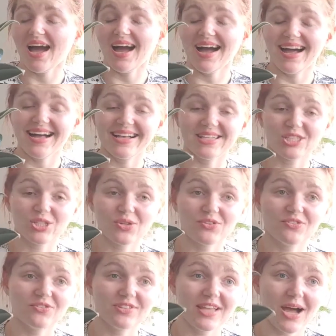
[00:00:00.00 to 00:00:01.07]

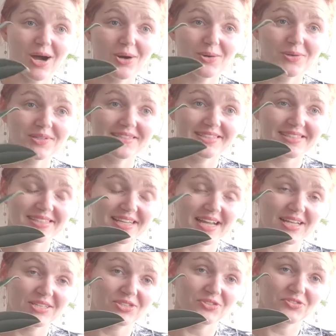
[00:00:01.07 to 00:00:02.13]
So now it's
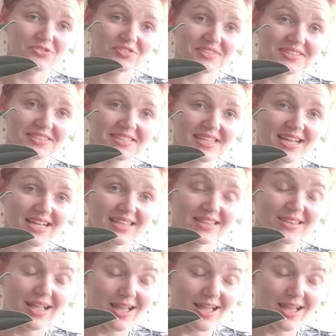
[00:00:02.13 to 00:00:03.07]
kind of a second